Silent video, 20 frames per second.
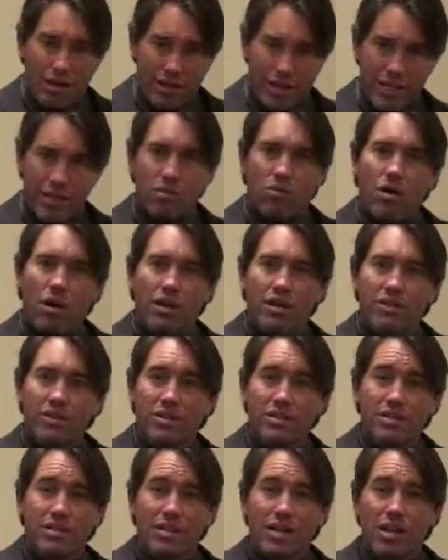Later on in the
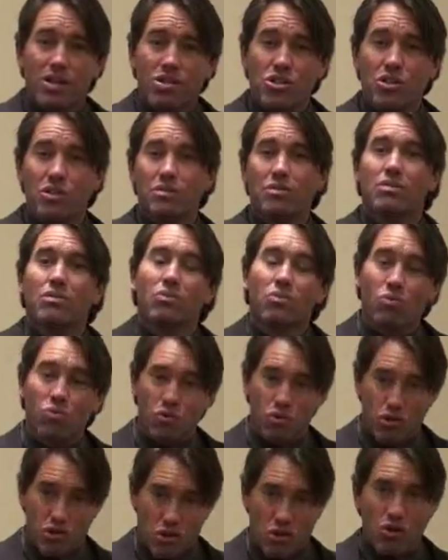discussion, we'll
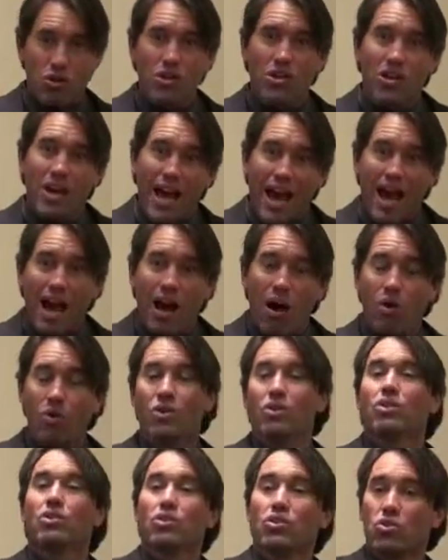show you how
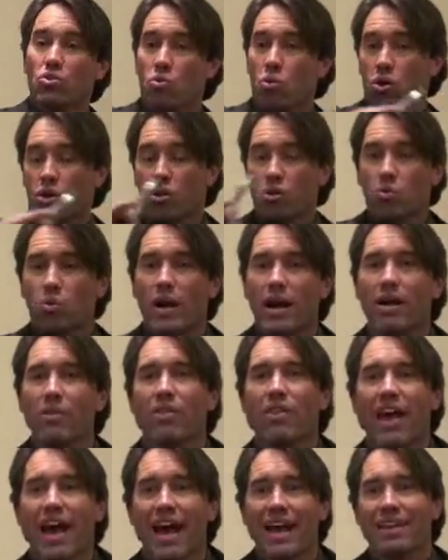you work around
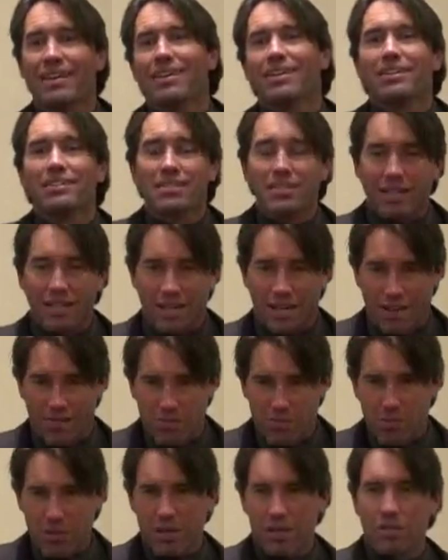that to get
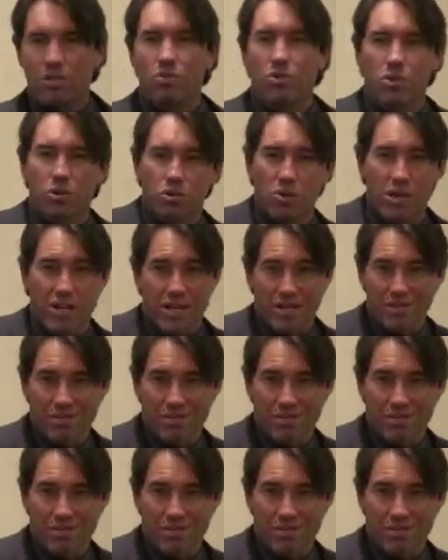everybody to agree.